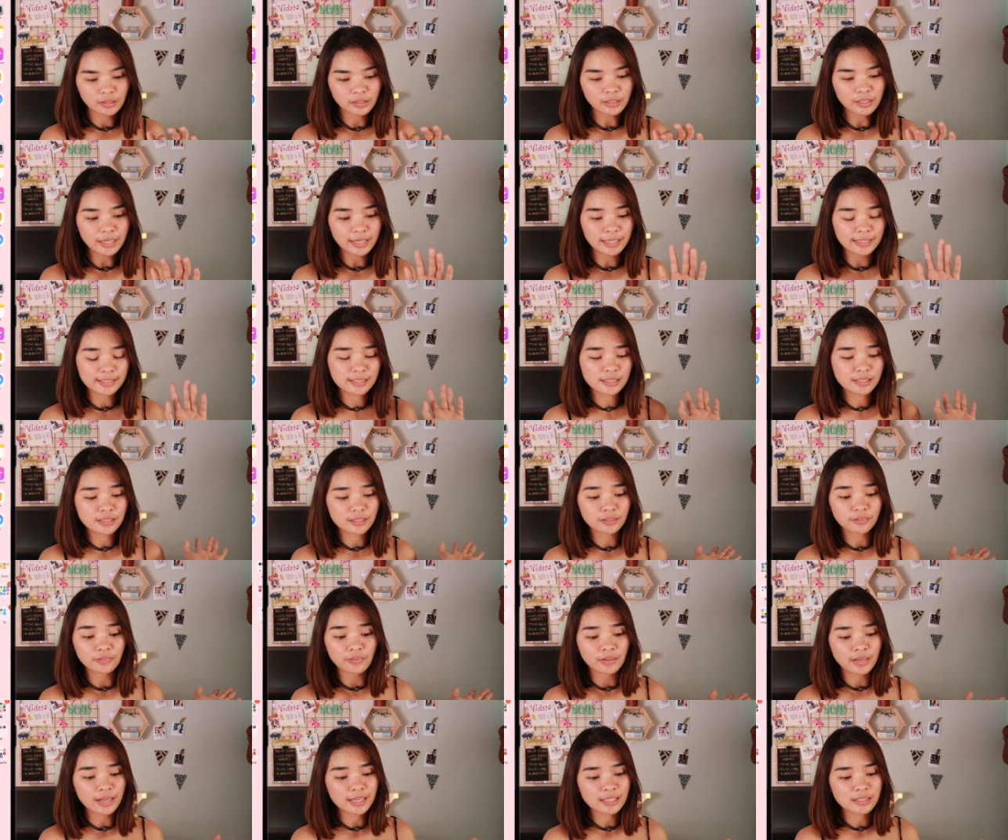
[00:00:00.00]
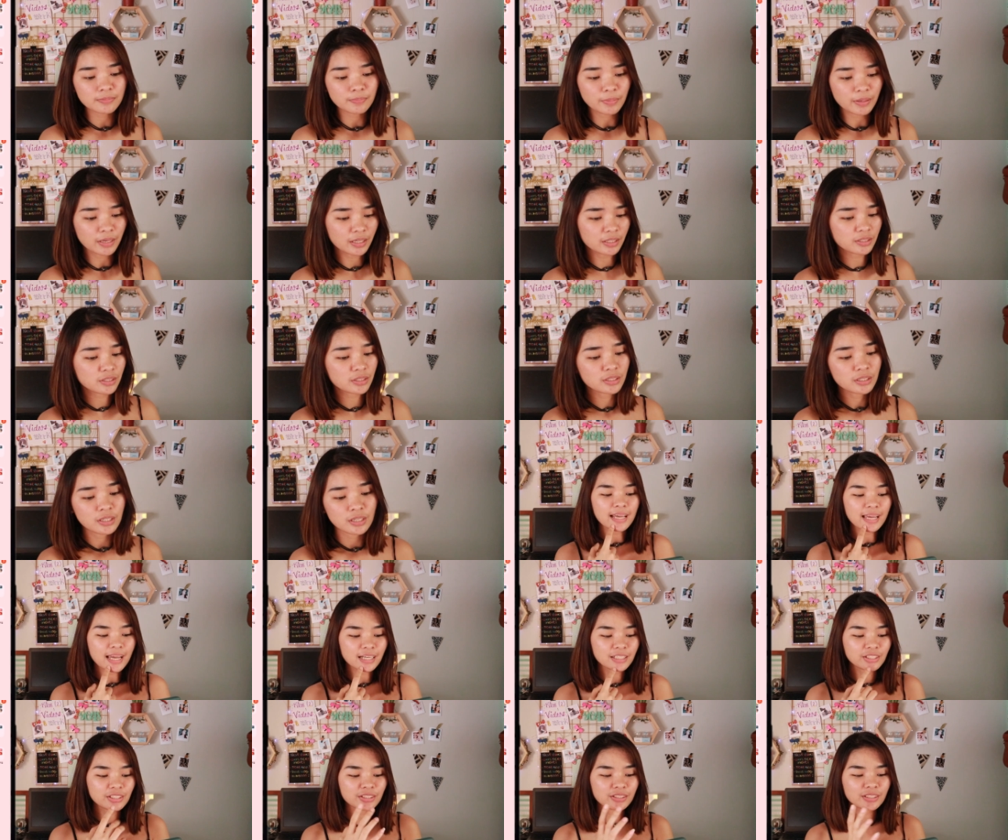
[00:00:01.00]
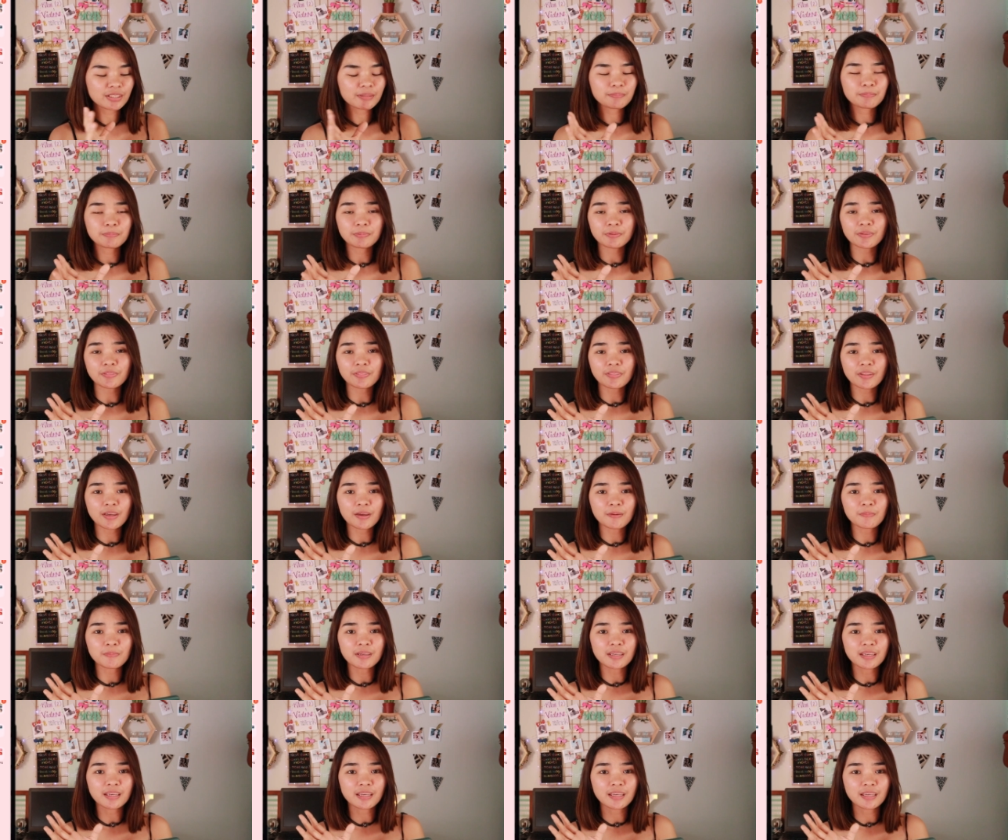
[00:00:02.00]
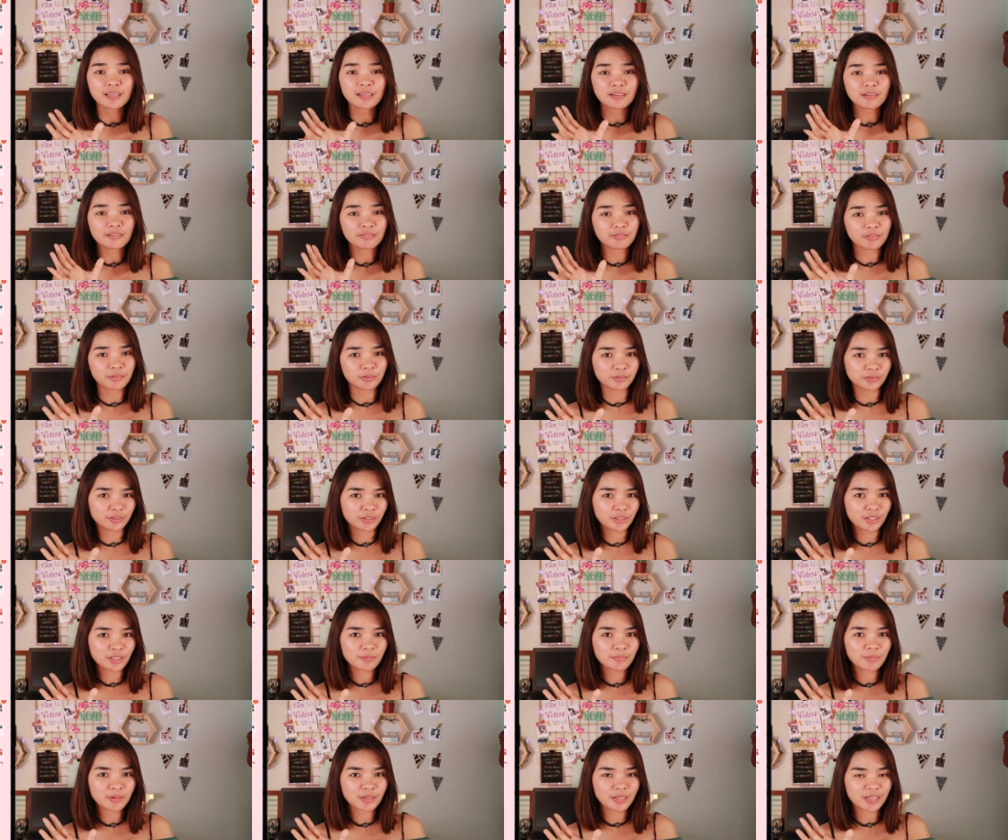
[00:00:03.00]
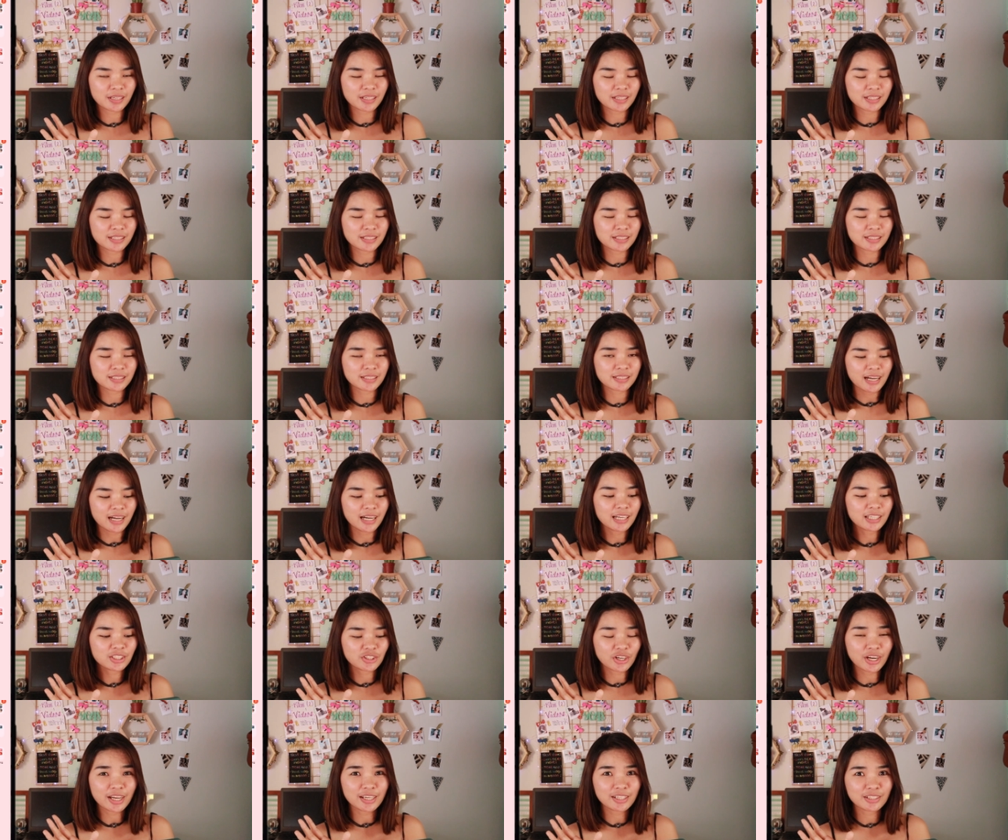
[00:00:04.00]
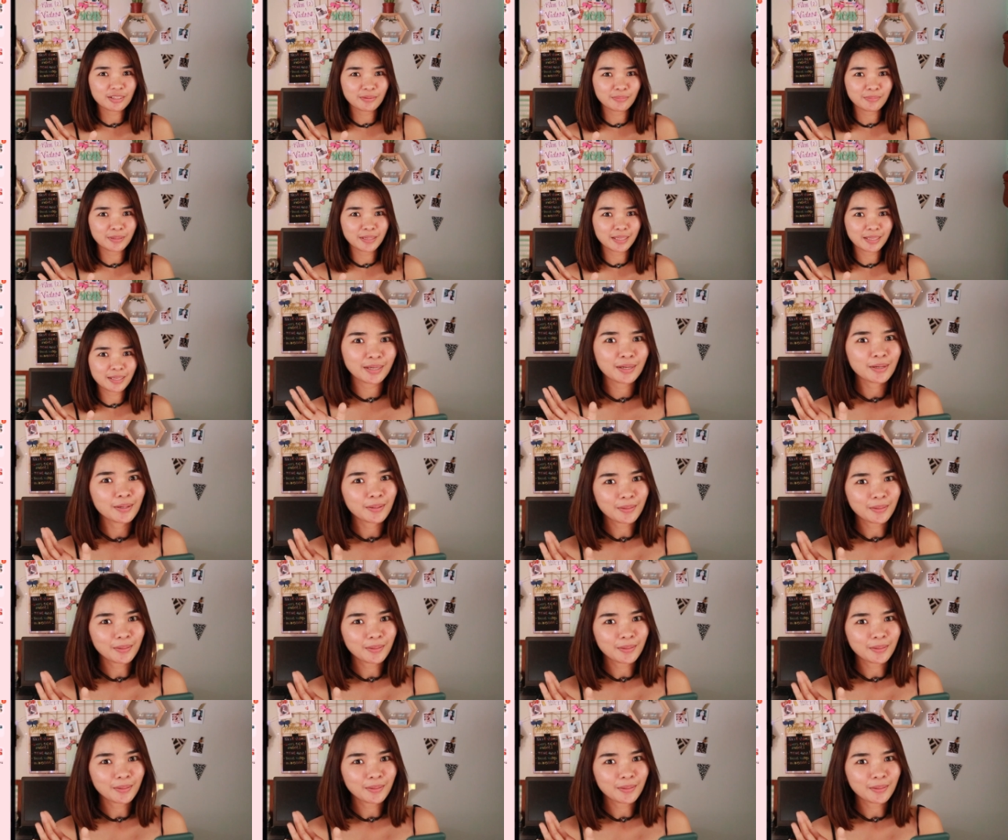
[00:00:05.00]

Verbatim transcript: Alright, so the next page. I actually put them in a folder because I try to be